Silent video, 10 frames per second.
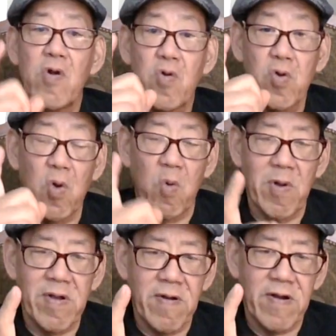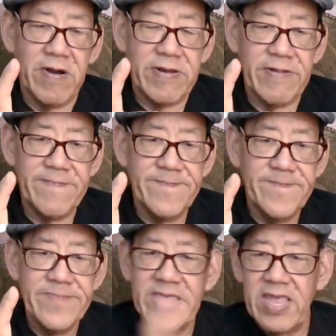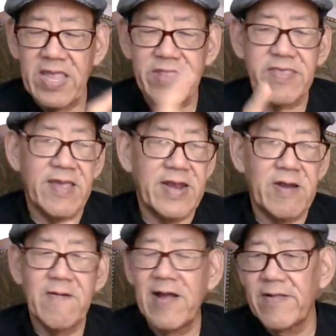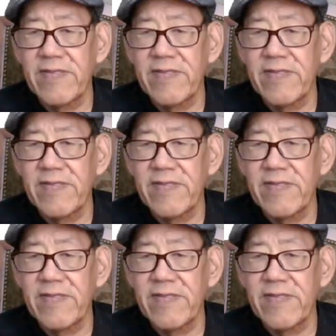Grow a garden, inside or out.